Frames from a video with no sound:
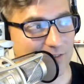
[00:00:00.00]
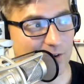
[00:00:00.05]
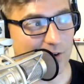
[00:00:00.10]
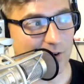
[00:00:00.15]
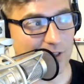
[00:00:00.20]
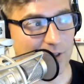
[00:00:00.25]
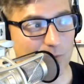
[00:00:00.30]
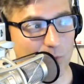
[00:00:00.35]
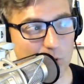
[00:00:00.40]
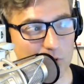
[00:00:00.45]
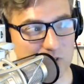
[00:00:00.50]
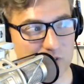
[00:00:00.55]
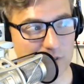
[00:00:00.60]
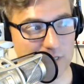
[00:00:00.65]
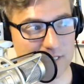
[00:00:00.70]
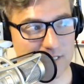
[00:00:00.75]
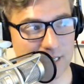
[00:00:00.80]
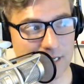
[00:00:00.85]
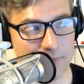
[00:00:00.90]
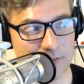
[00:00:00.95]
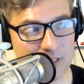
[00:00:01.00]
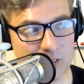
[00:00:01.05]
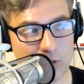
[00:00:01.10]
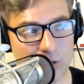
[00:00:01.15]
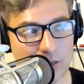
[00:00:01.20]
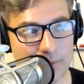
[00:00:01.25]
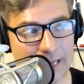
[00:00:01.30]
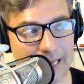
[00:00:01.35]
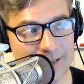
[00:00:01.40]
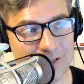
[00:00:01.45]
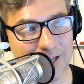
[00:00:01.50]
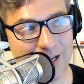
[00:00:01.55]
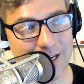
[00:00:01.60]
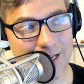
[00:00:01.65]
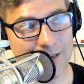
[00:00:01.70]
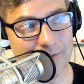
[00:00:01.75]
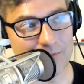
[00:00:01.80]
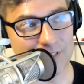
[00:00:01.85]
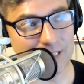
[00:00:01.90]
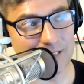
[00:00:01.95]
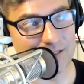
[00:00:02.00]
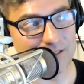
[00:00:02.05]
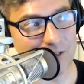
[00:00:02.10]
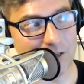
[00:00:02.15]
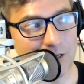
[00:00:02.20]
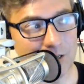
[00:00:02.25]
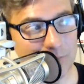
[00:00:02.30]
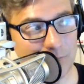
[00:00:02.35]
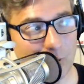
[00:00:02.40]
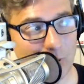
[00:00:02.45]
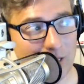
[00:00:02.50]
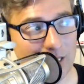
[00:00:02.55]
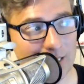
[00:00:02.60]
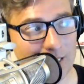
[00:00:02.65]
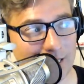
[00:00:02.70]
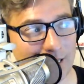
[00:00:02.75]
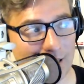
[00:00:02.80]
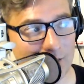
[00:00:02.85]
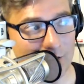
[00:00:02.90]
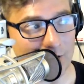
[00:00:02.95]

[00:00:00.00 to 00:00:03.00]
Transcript: During the most recent episode on magic items, I started putting together a